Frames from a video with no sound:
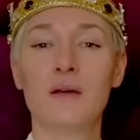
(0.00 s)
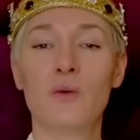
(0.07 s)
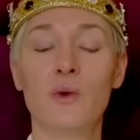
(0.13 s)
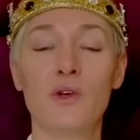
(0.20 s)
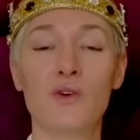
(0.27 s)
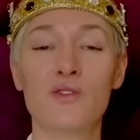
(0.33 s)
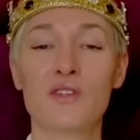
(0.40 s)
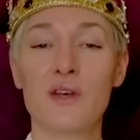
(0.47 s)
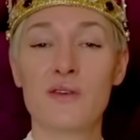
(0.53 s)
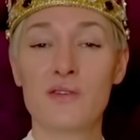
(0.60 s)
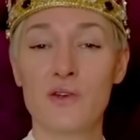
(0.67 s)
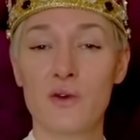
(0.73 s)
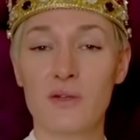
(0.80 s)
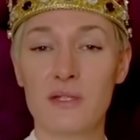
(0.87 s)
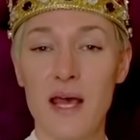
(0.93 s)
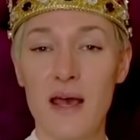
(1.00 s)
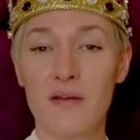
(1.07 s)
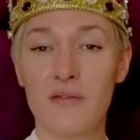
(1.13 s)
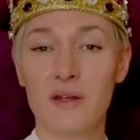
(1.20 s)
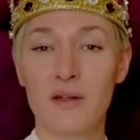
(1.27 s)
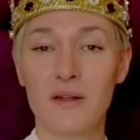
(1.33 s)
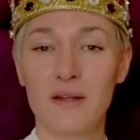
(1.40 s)
We also saw
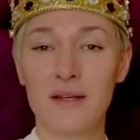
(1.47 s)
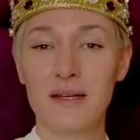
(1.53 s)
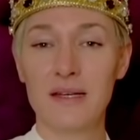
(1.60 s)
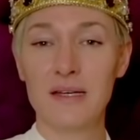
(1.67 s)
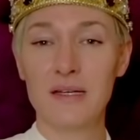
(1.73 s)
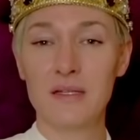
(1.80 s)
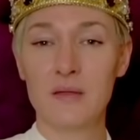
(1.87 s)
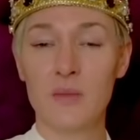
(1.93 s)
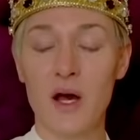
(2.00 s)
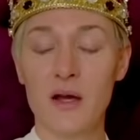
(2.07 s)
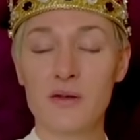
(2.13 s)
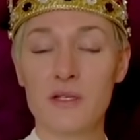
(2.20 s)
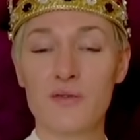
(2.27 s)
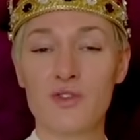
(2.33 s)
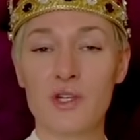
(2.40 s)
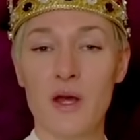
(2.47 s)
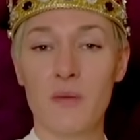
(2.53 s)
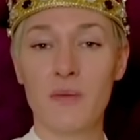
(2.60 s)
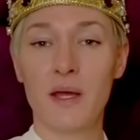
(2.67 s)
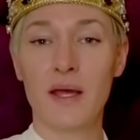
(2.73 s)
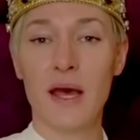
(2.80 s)
David, Marquess of Cholmondeley,